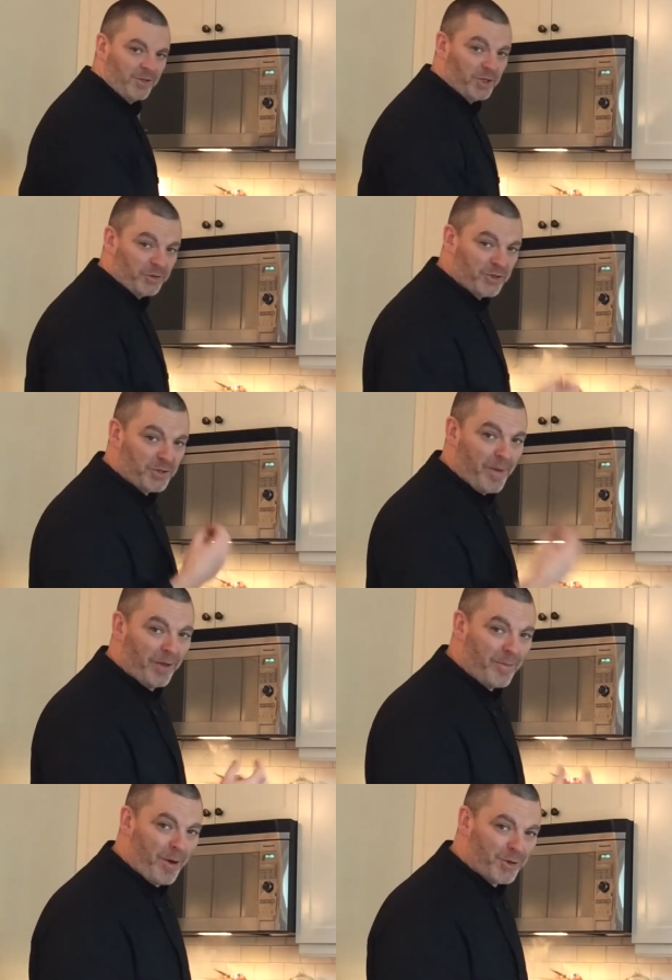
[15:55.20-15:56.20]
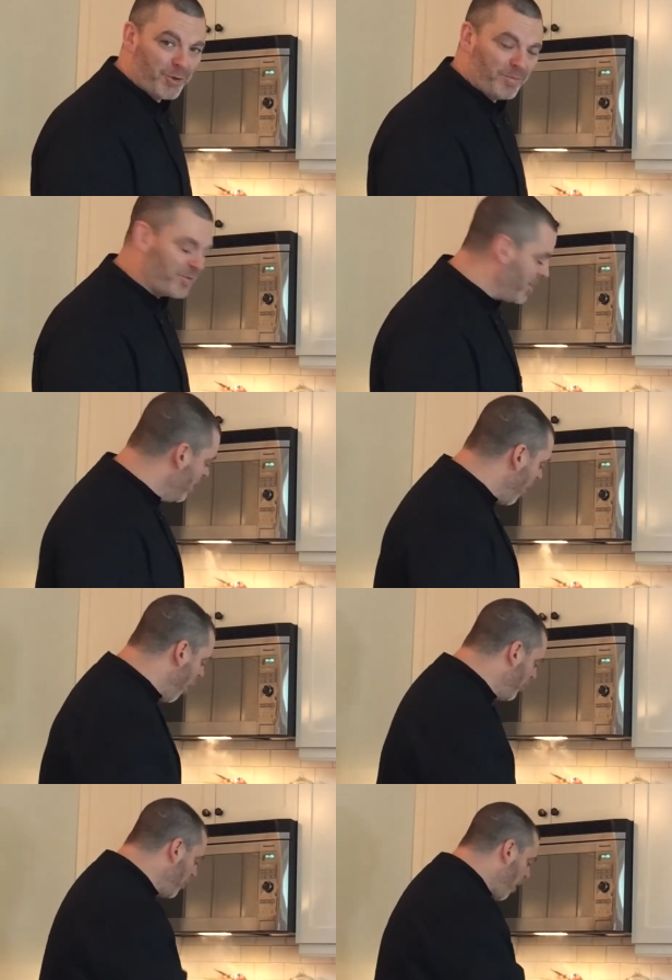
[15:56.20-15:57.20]
You'll smell the mushrooms.
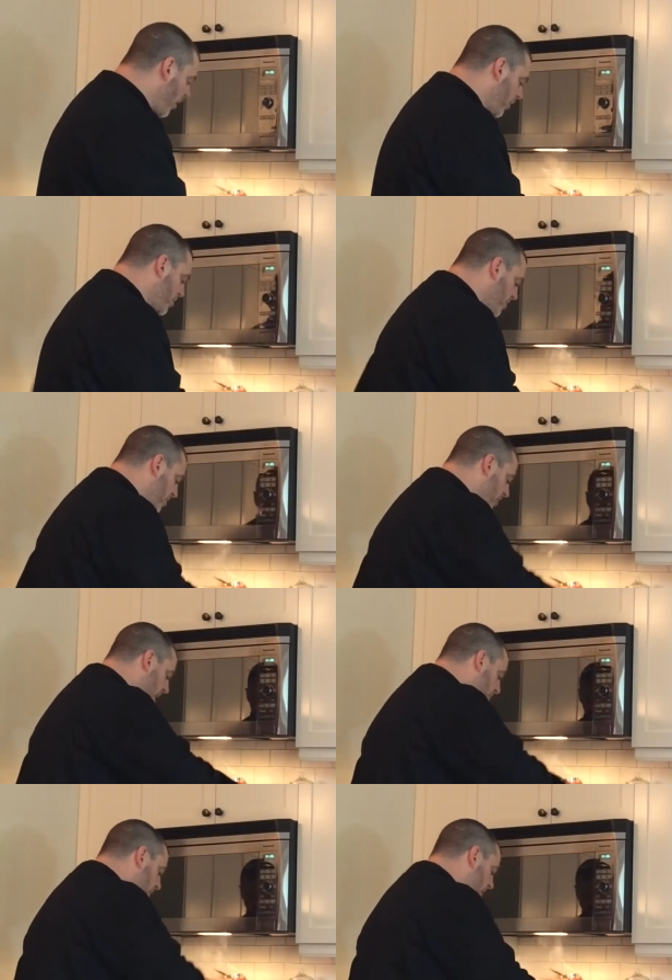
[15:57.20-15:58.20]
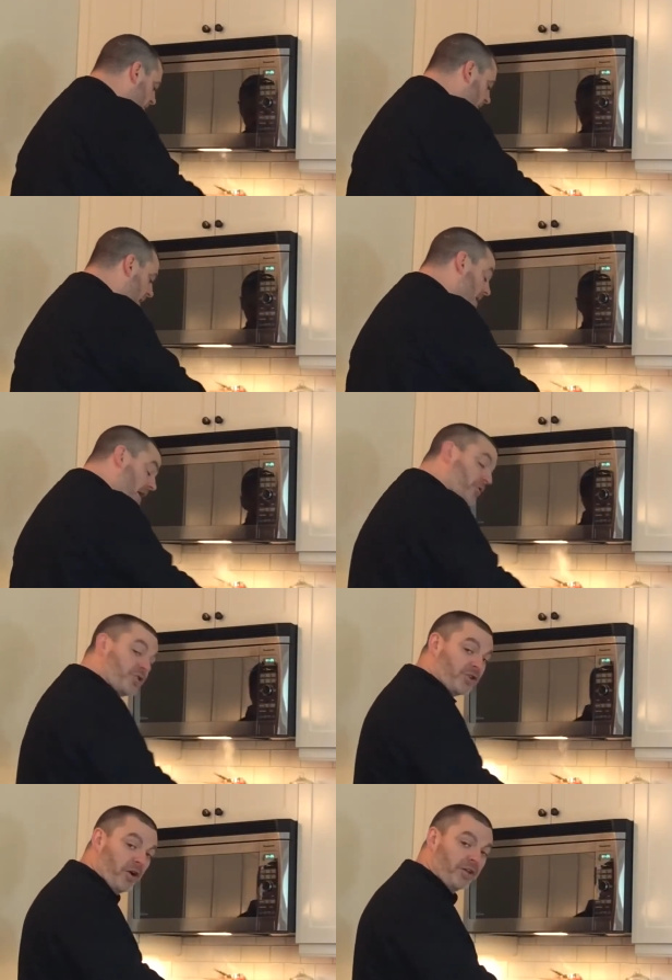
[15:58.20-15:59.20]
All the water has been evaporated and now they're
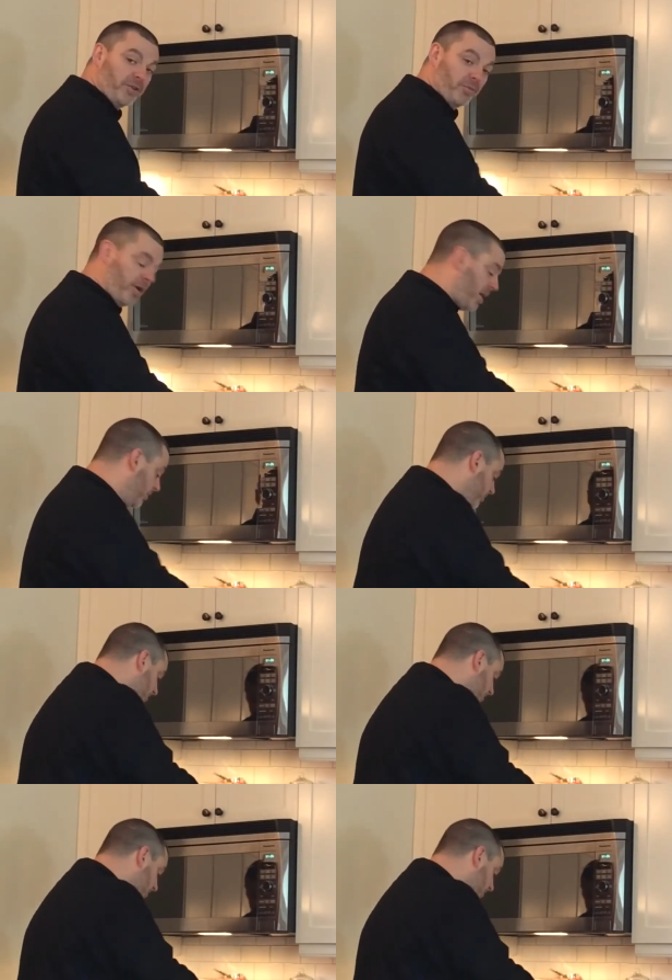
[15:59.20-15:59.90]
starting to brown.